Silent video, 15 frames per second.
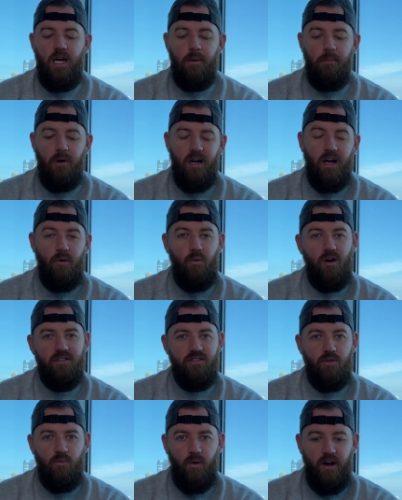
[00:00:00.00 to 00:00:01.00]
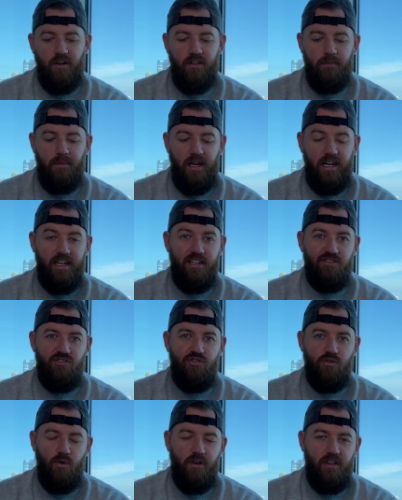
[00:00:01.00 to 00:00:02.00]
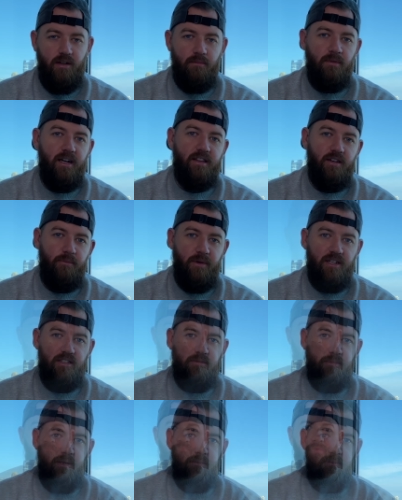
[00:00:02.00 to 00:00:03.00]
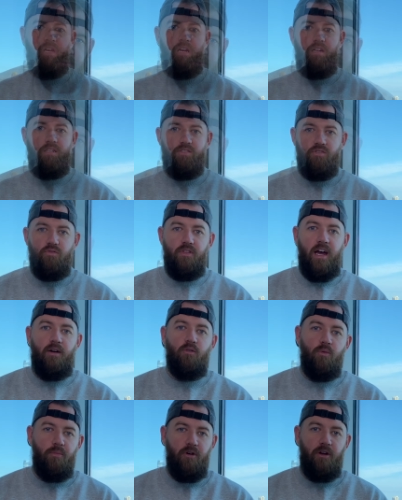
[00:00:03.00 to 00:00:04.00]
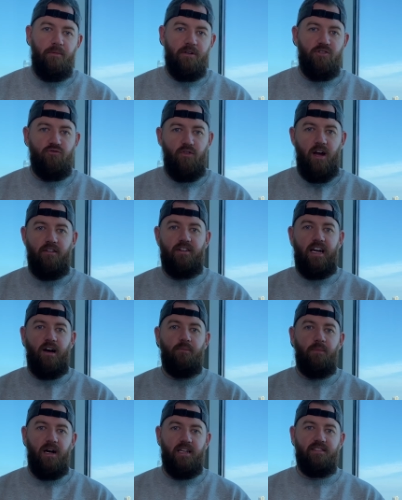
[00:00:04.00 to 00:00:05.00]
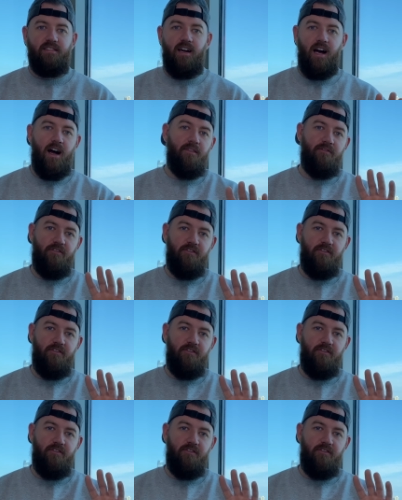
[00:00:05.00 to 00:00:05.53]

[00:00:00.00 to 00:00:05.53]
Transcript: but I want to wear them and enjoy them like they're meant to be. So that will pretty much round out my top